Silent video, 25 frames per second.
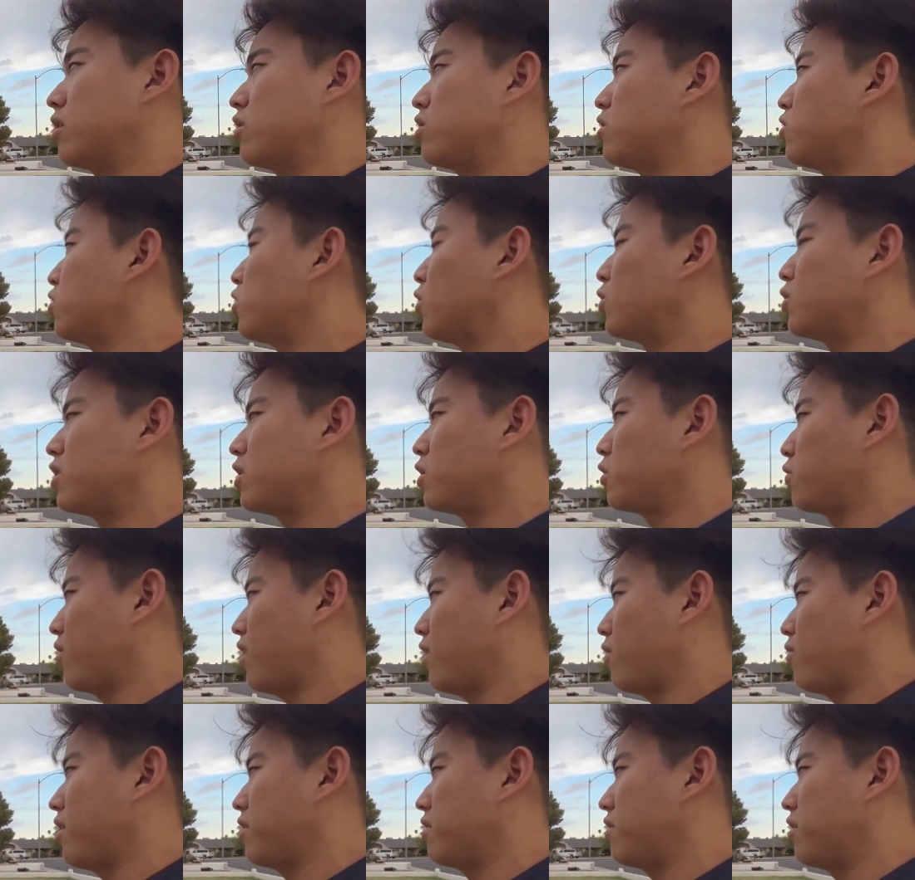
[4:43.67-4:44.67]
That's thirteen
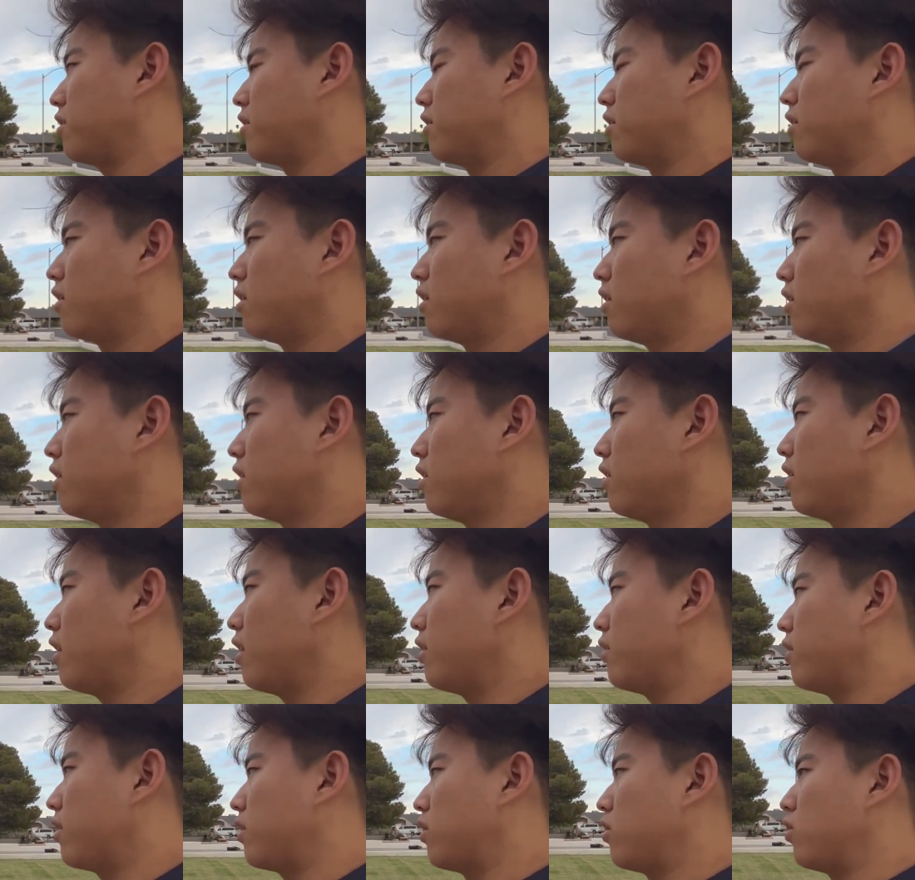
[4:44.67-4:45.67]
grand right there. Yeah.
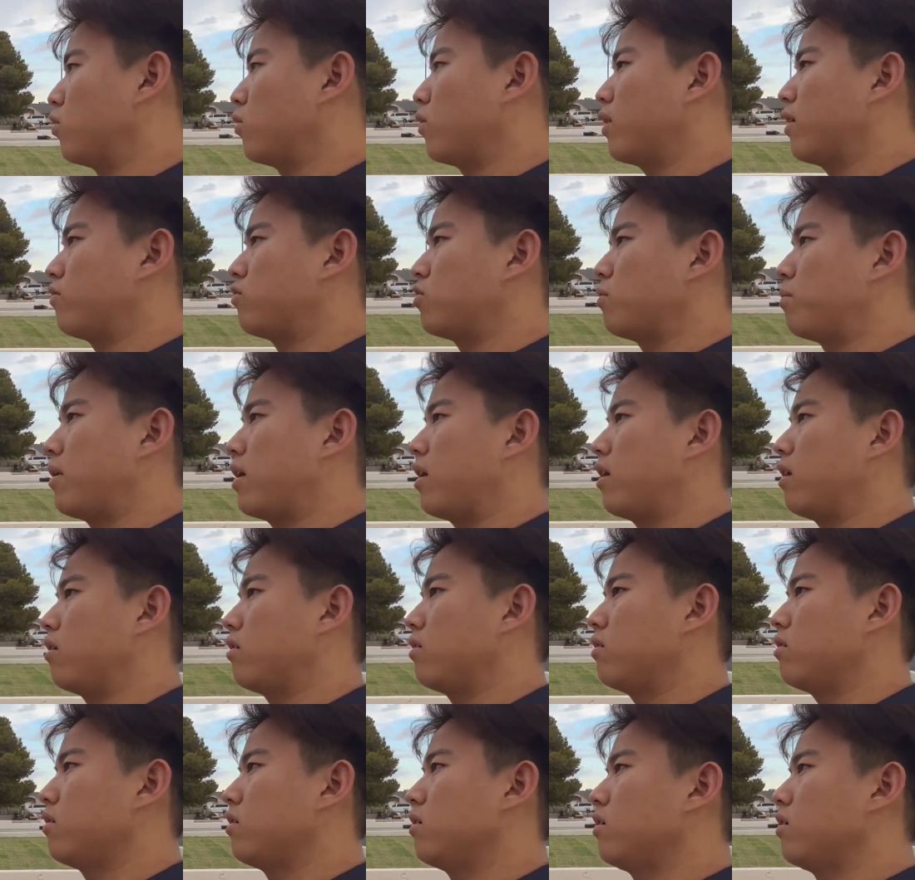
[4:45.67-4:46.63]
And then you don't have to pay.